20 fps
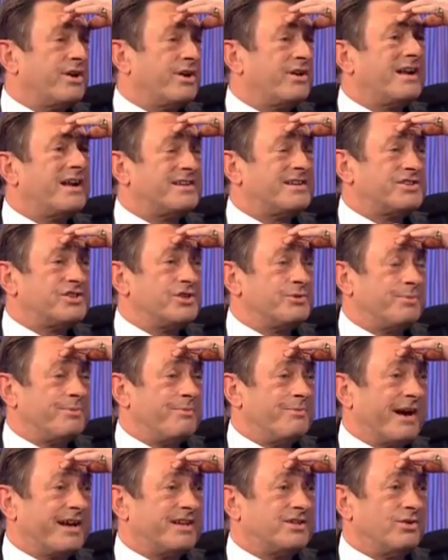around the
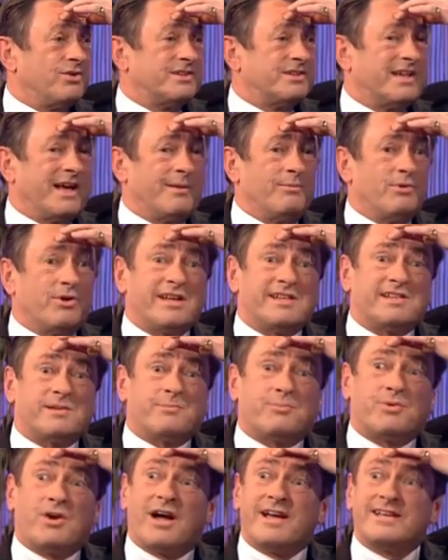supermarket all the time looking
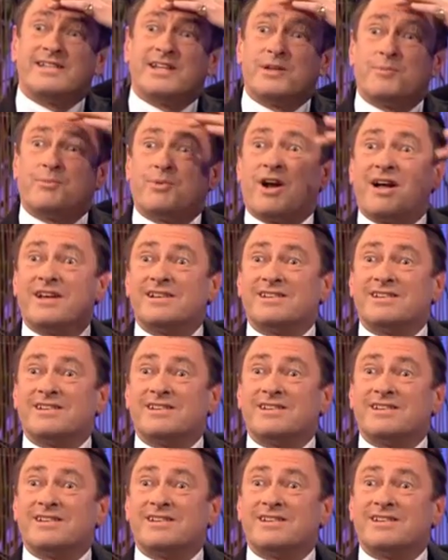surprised at the prices.